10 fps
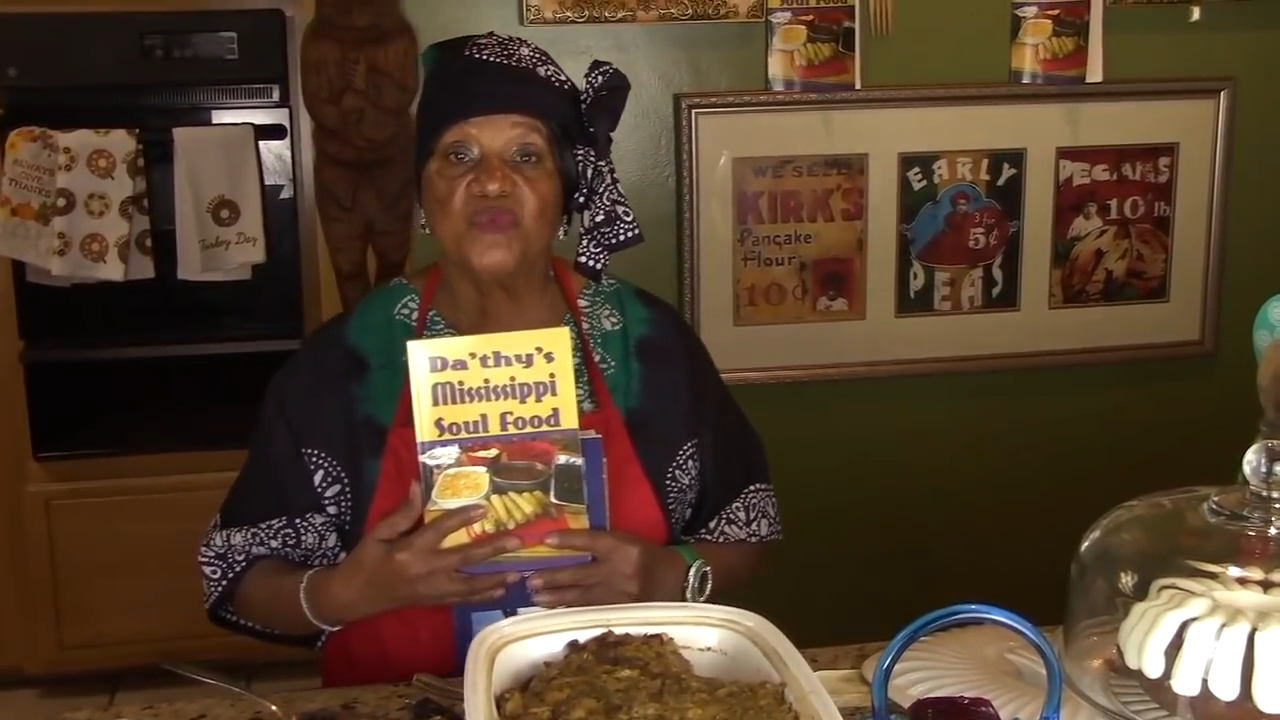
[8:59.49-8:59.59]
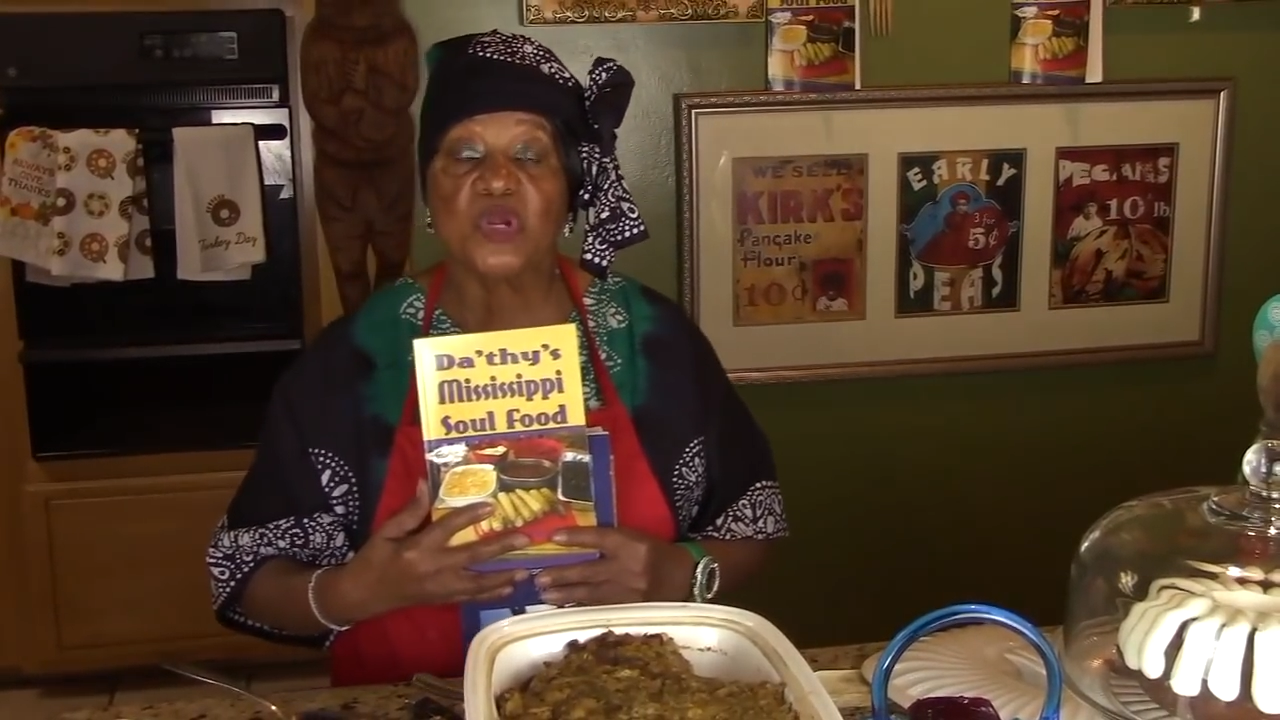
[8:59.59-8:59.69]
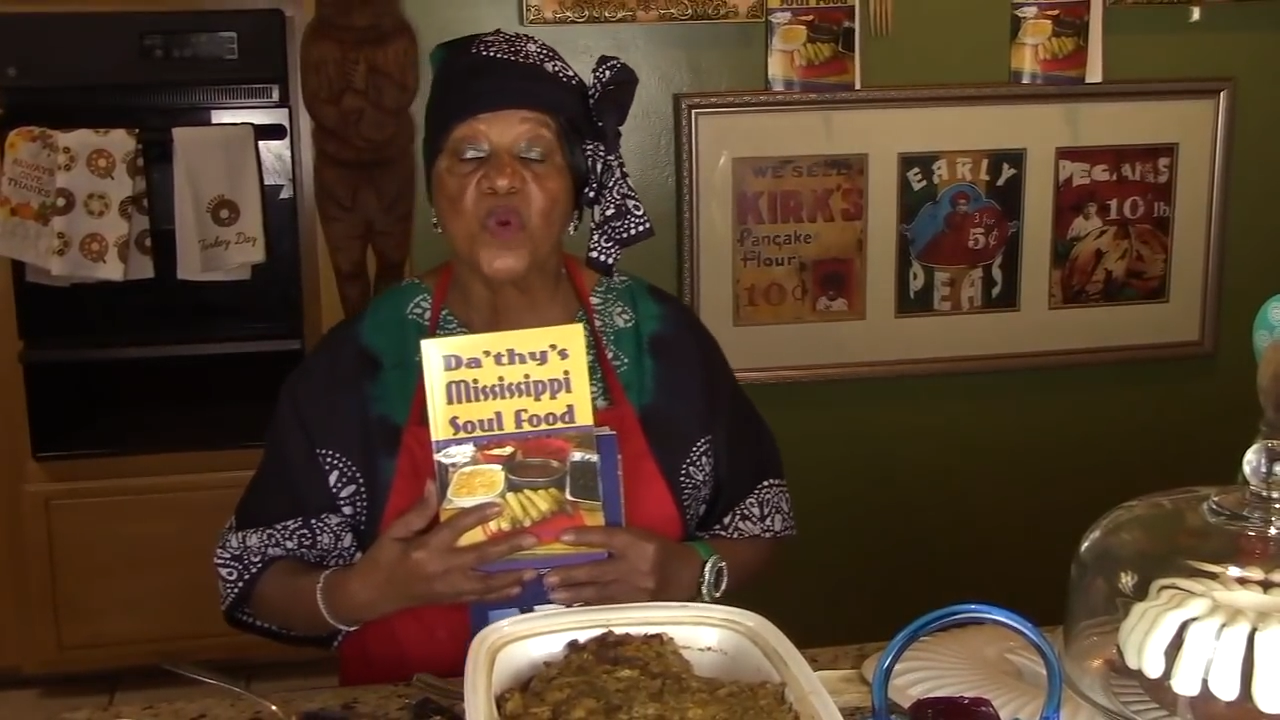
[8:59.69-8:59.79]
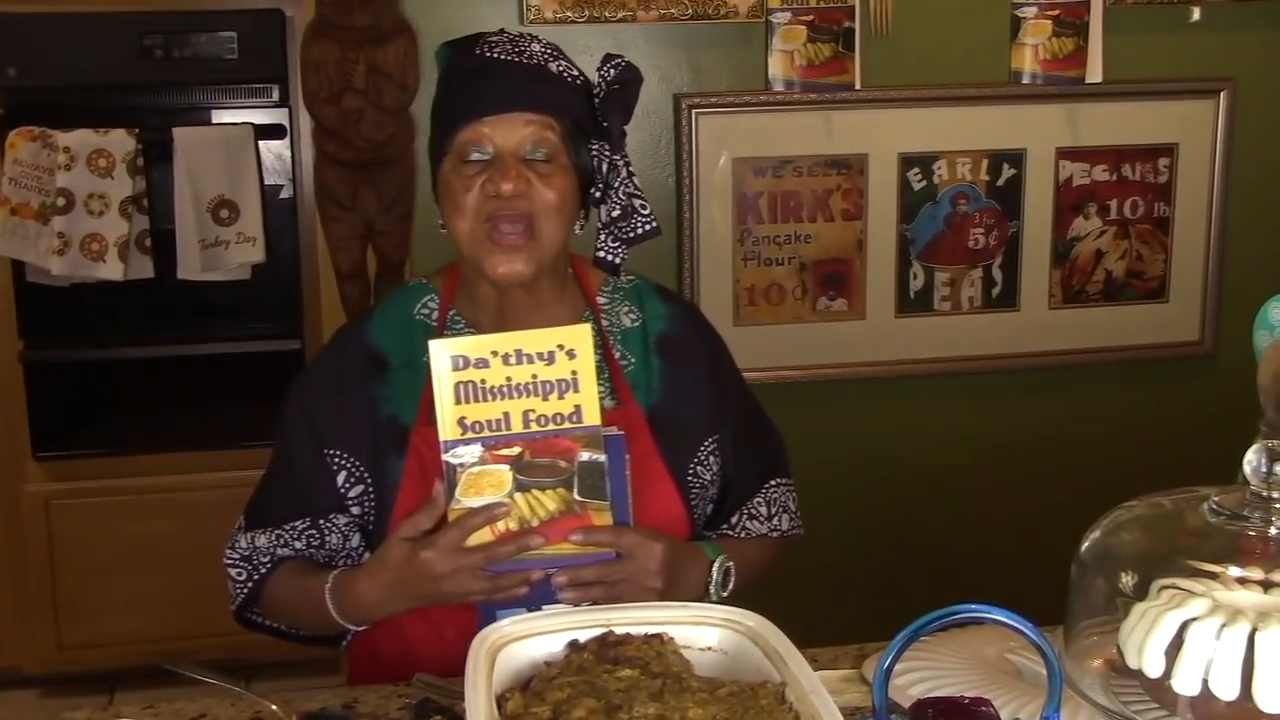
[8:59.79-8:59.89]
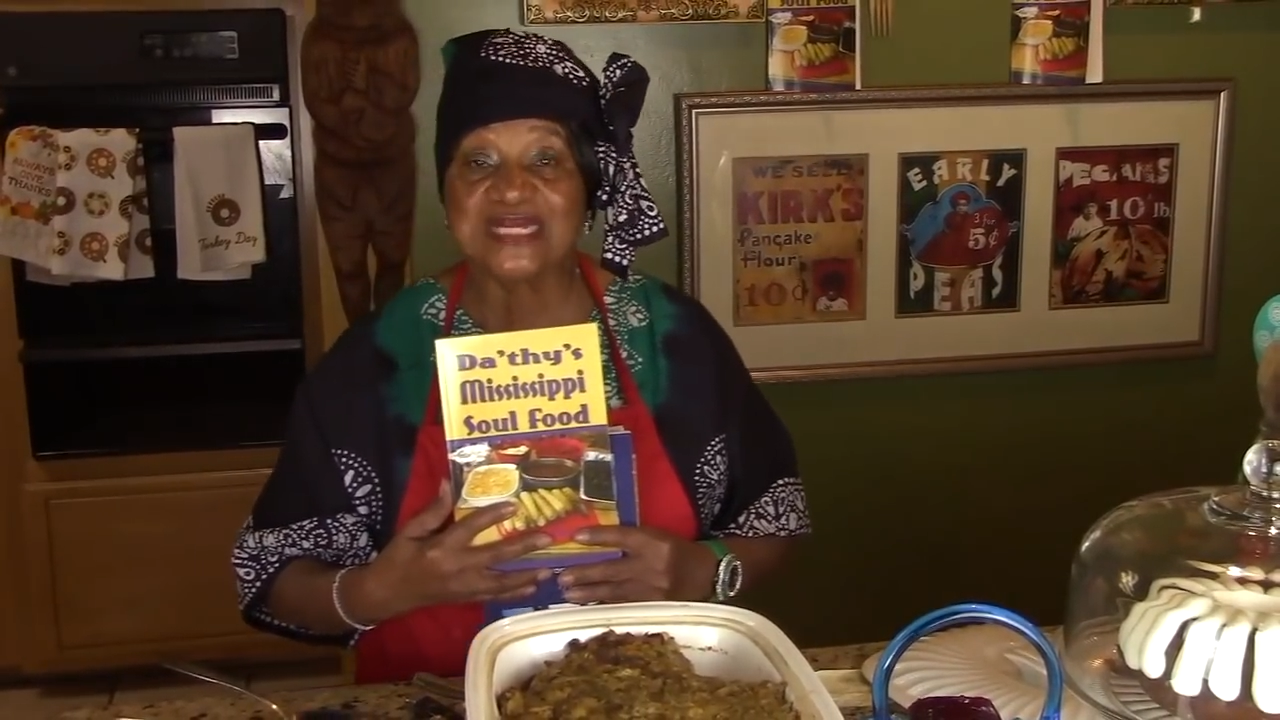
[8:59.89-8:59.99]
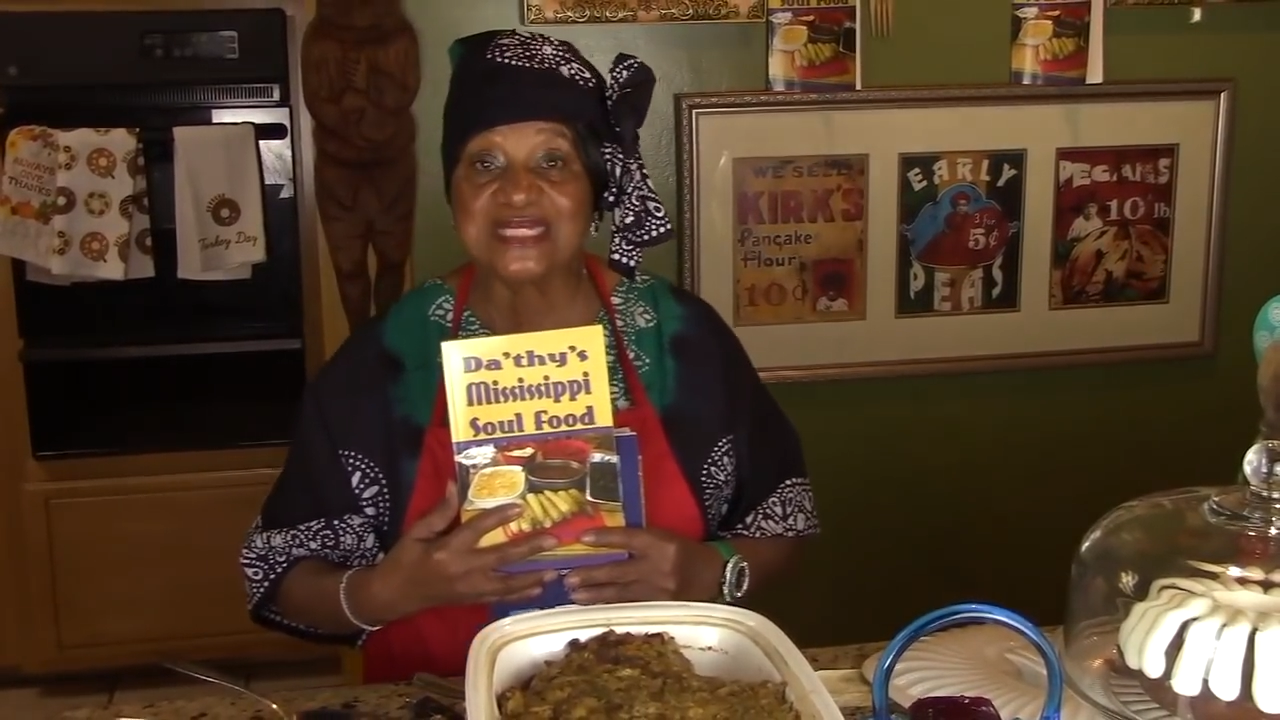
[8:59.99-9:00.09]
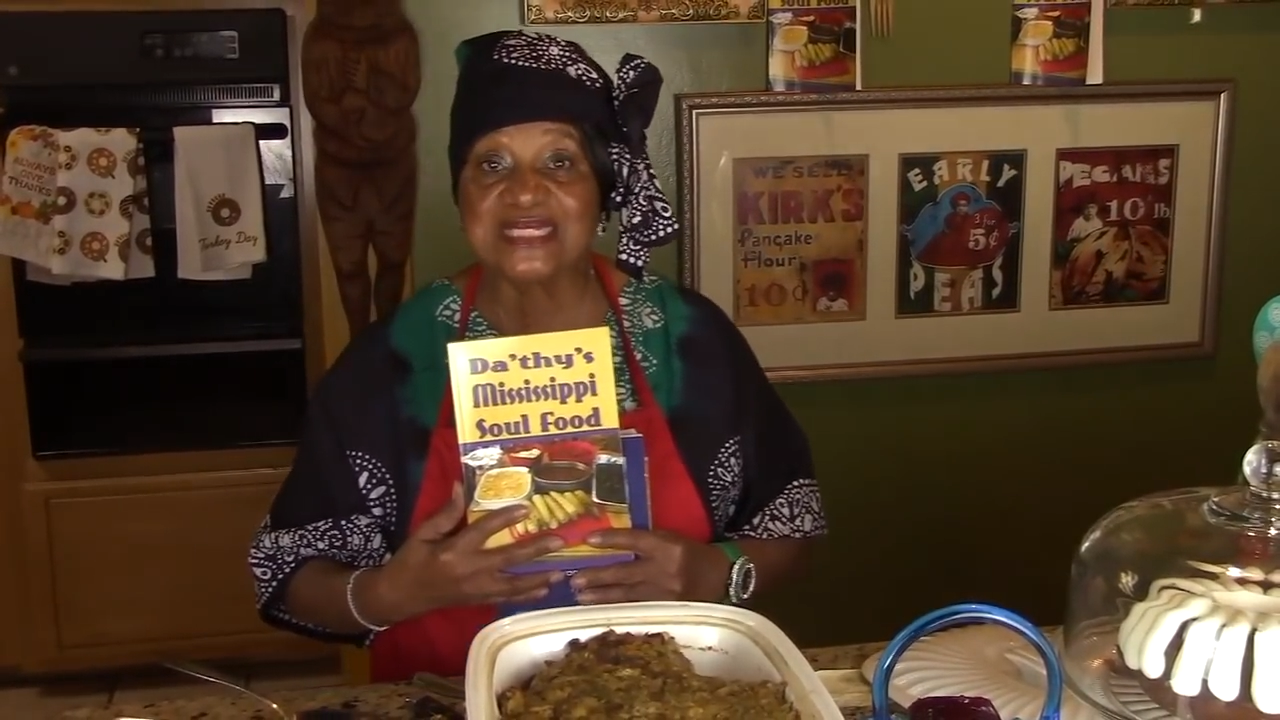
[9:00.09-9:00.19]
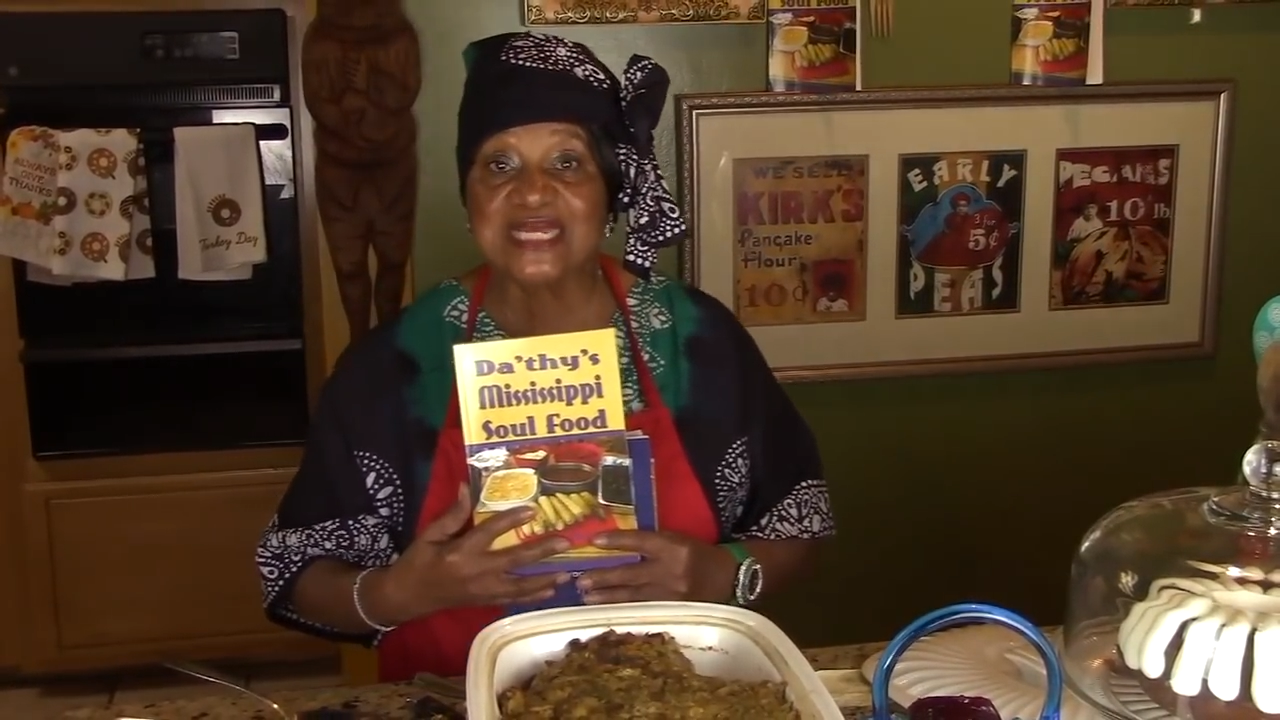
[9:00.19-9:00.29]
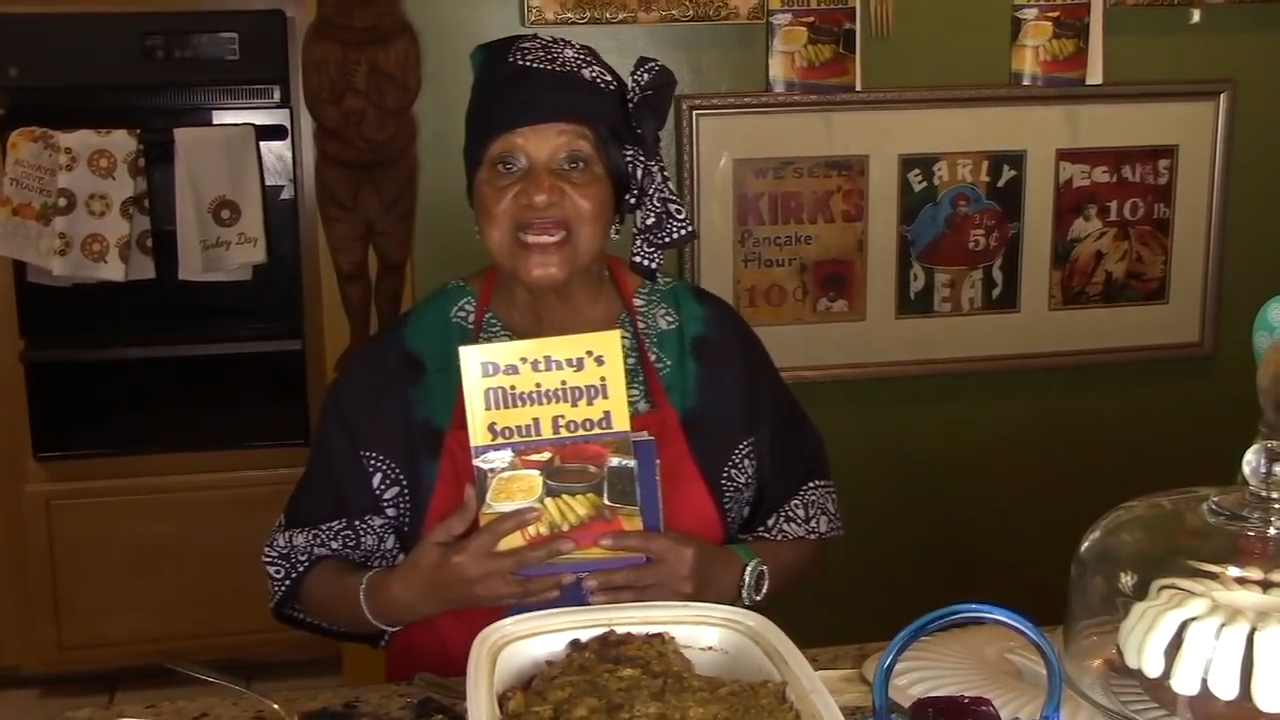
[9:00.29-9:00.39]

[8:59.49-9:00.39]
requests